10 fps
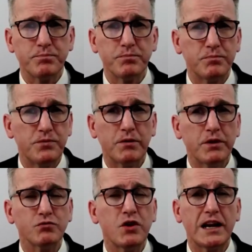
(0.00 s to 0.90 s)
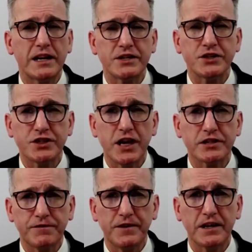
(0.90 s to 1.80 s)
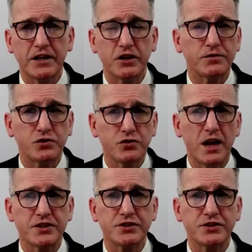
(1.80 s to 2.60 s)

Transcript: very rarely discussed feeling of trust.